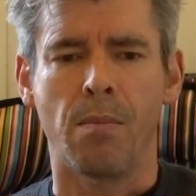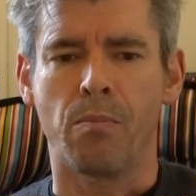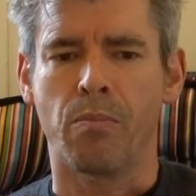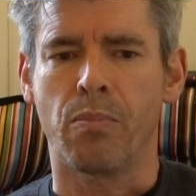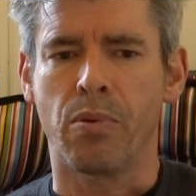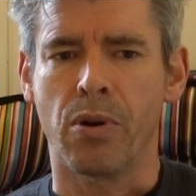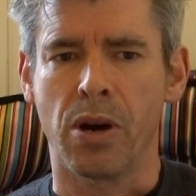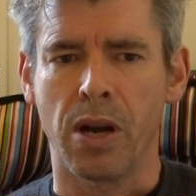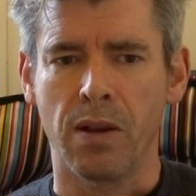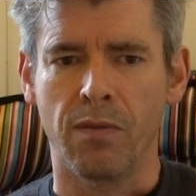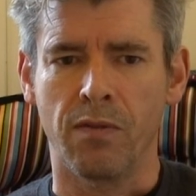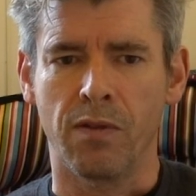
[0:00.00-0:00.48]

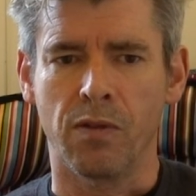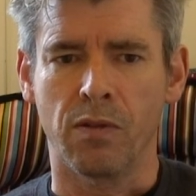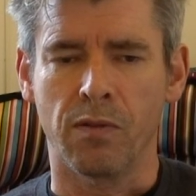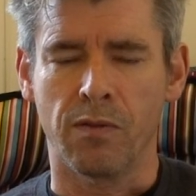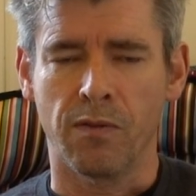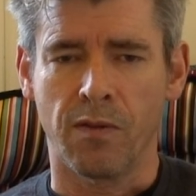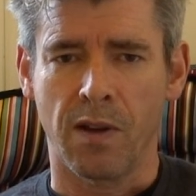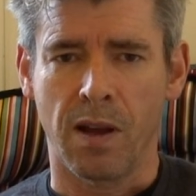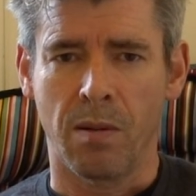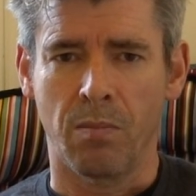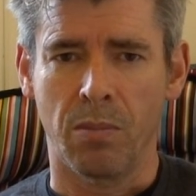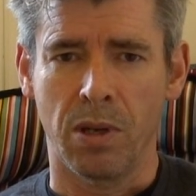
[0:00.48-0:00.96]
pray for your
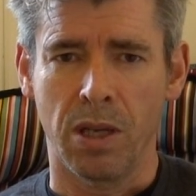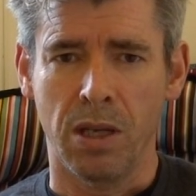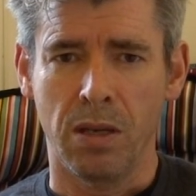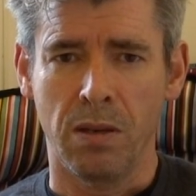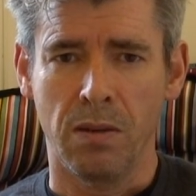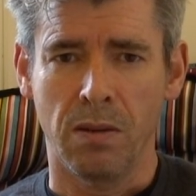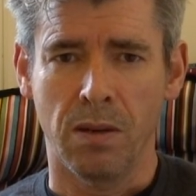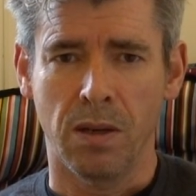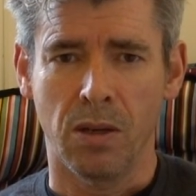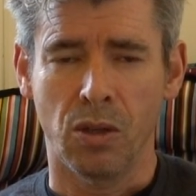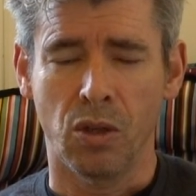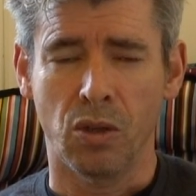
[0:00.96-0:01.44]

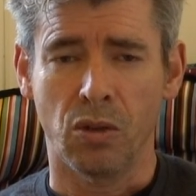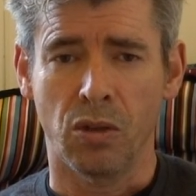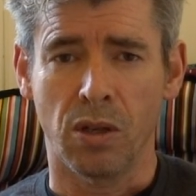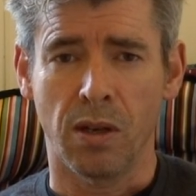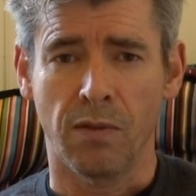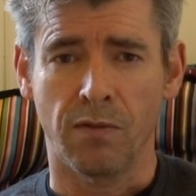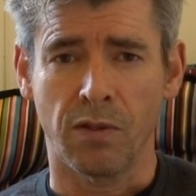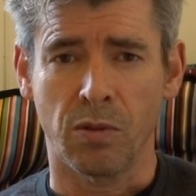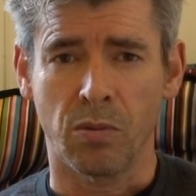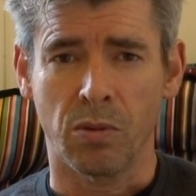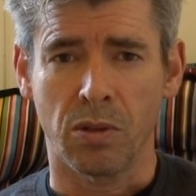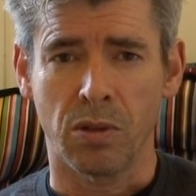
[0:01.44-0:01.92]
family and your
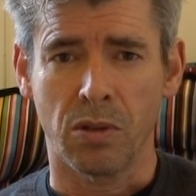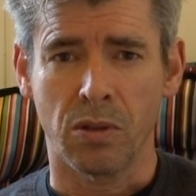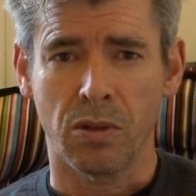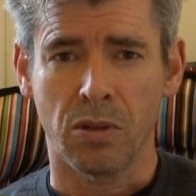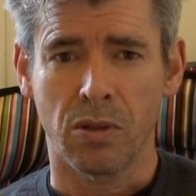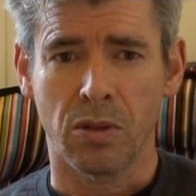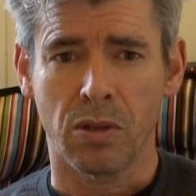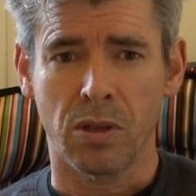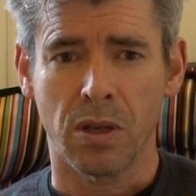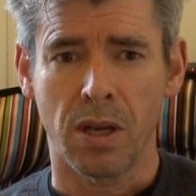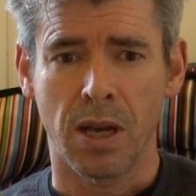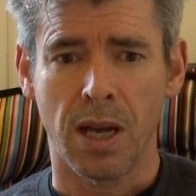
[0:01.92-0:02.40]
loved
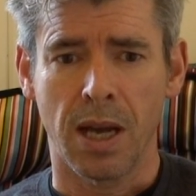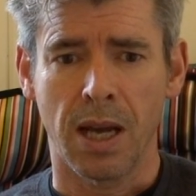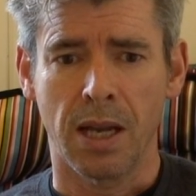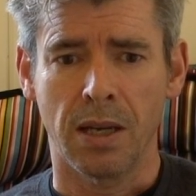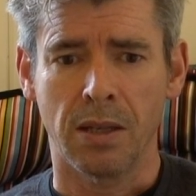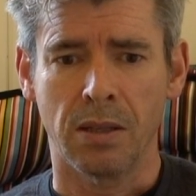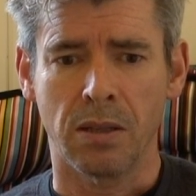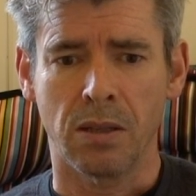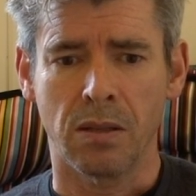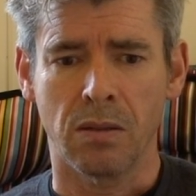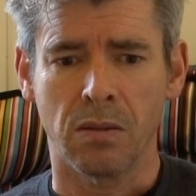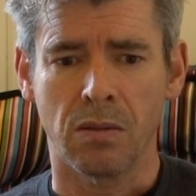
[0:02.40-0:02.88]
ones,
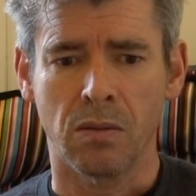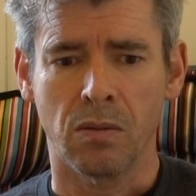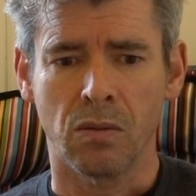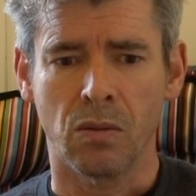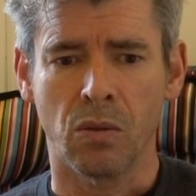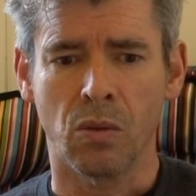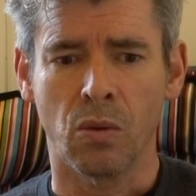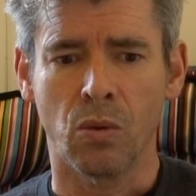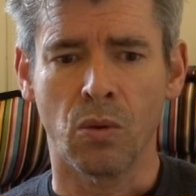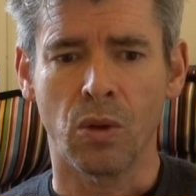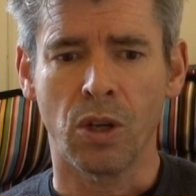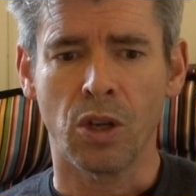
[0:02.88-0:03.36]
and
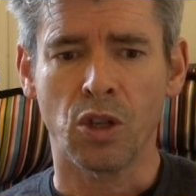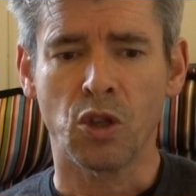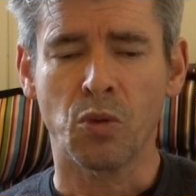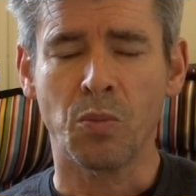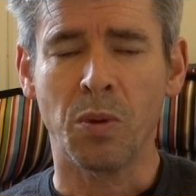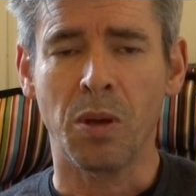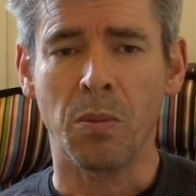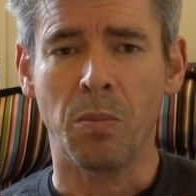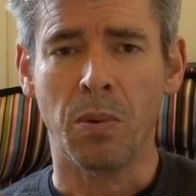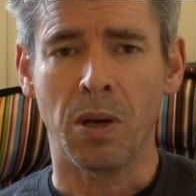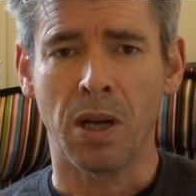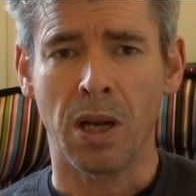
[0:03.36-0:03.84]
all those
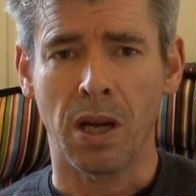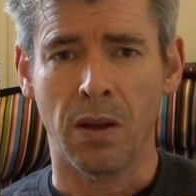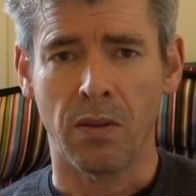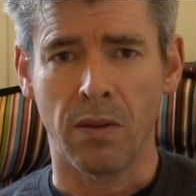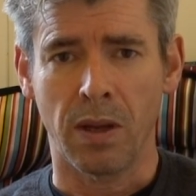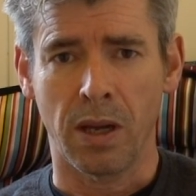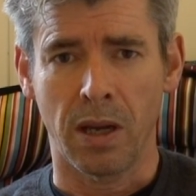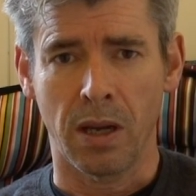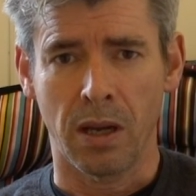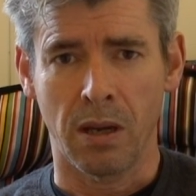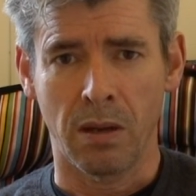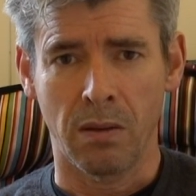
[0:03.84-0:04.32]
people out
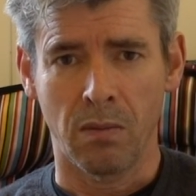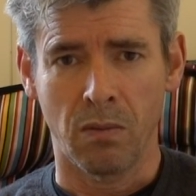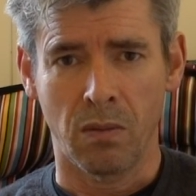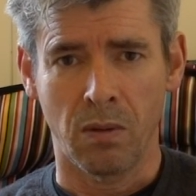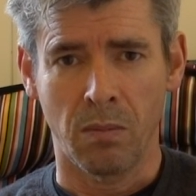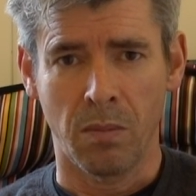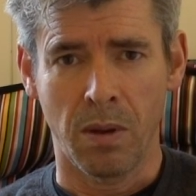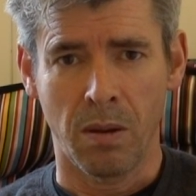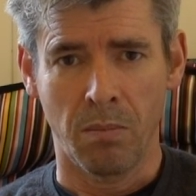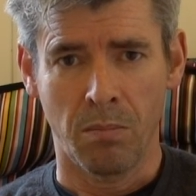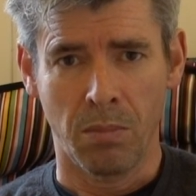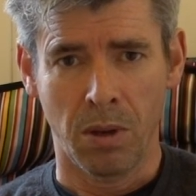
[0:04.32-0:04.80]
there,
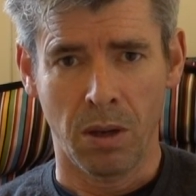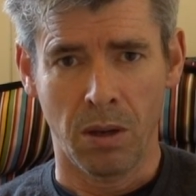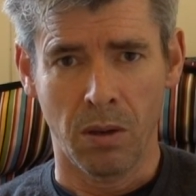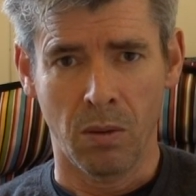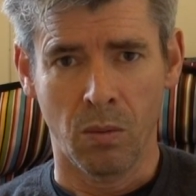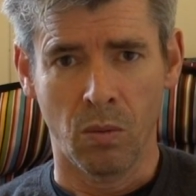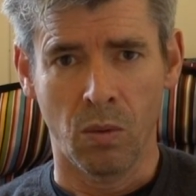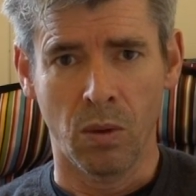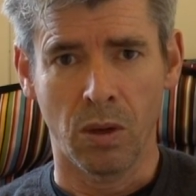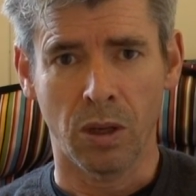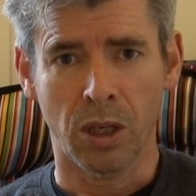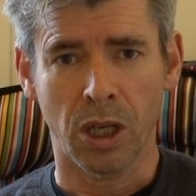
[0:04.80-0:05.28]
remember, are
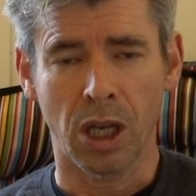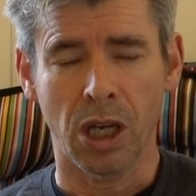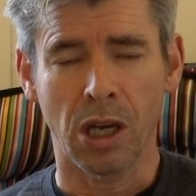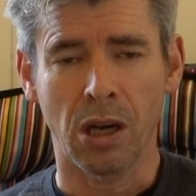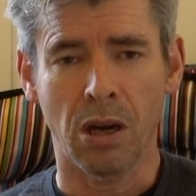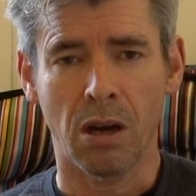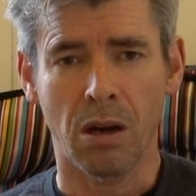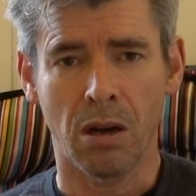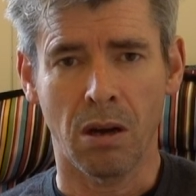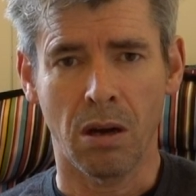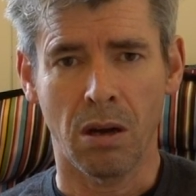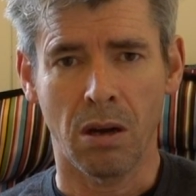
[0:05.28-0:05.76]
working
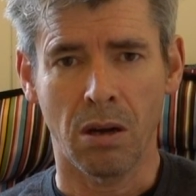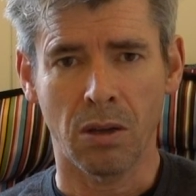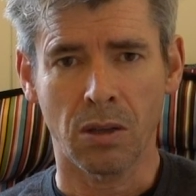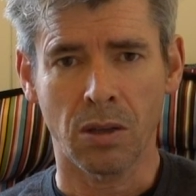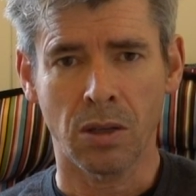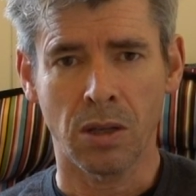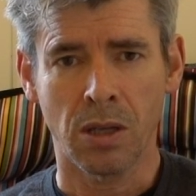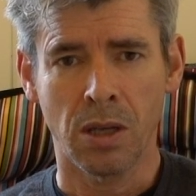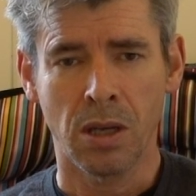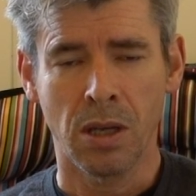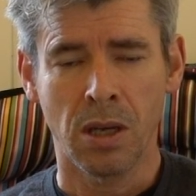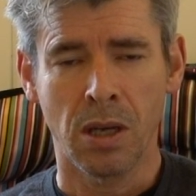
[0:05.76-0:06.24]
hard
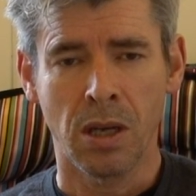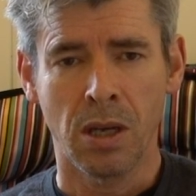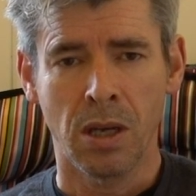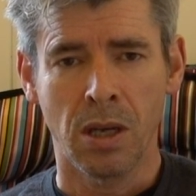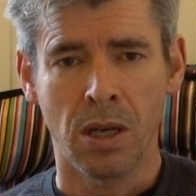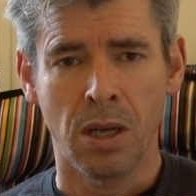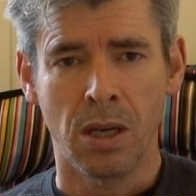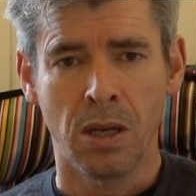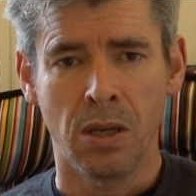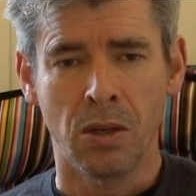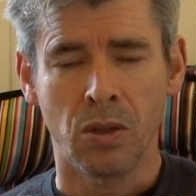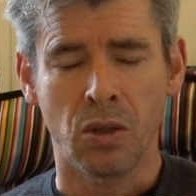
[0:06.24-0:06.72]

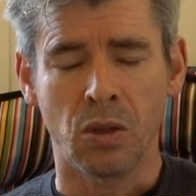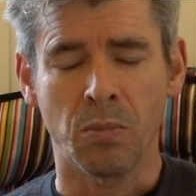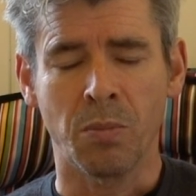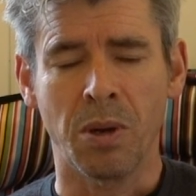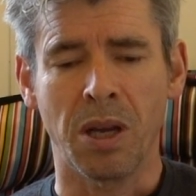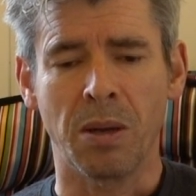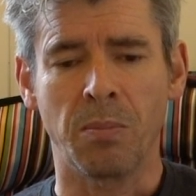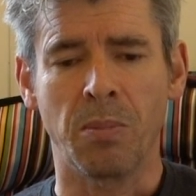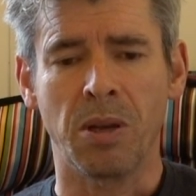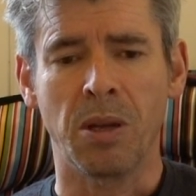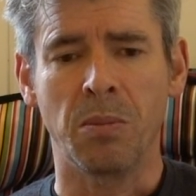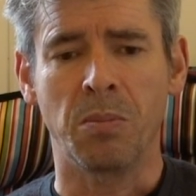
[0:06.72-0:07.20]
to
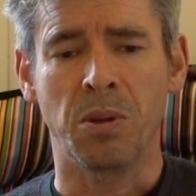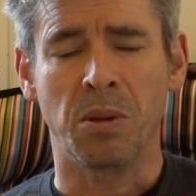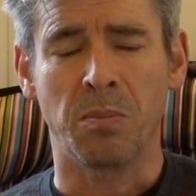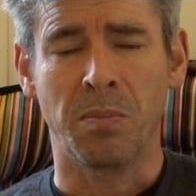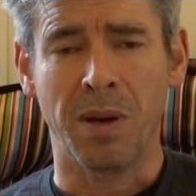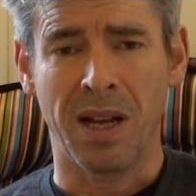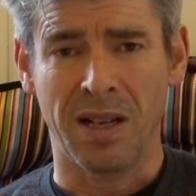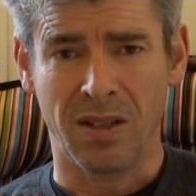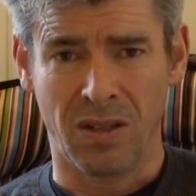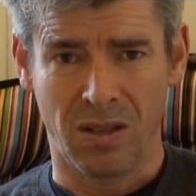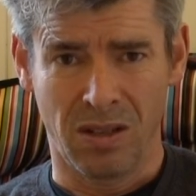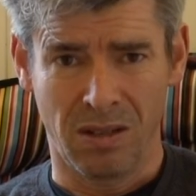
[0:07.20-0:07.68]
make people
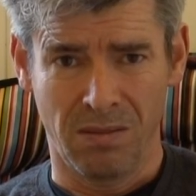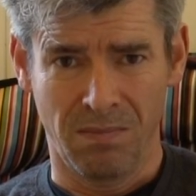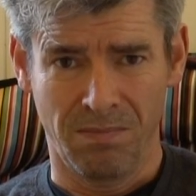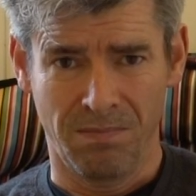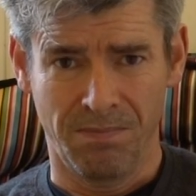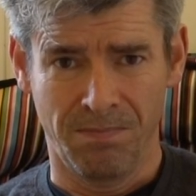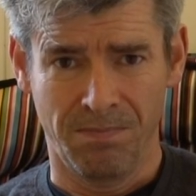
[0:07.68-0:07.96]
better.